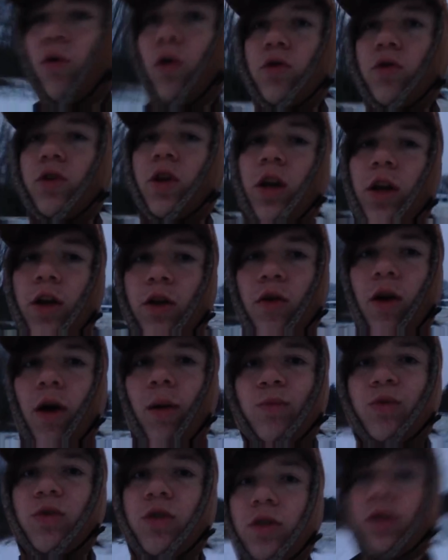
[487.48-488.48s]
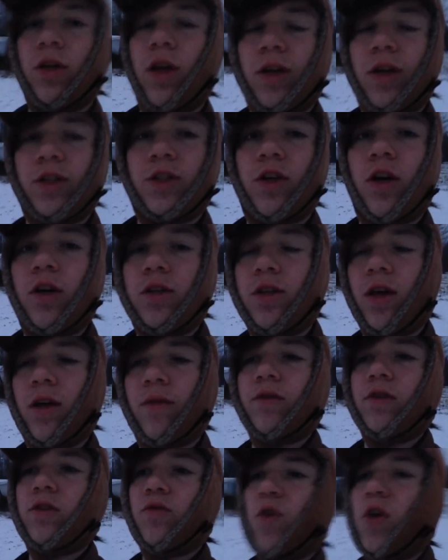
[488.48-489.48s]
rotating crops until I saw
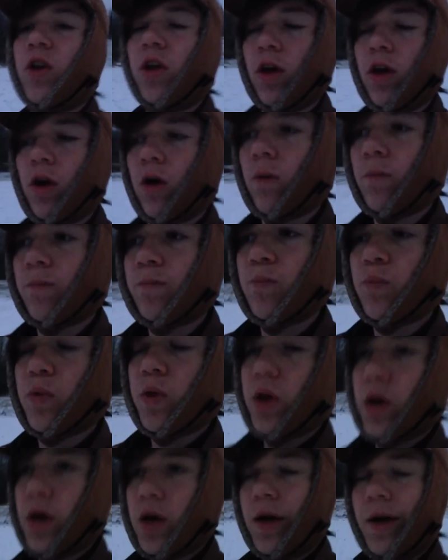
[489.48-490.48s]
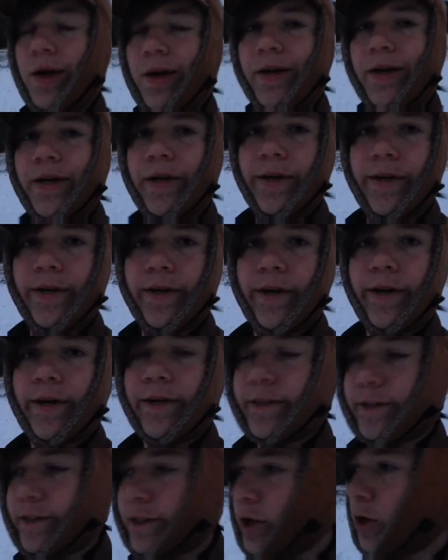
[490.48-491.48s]
David's video.
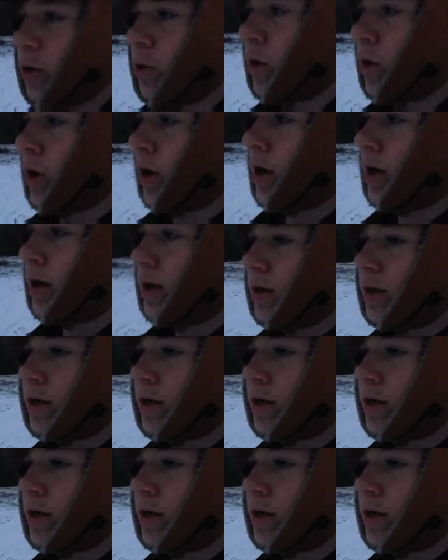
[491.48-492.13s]
So,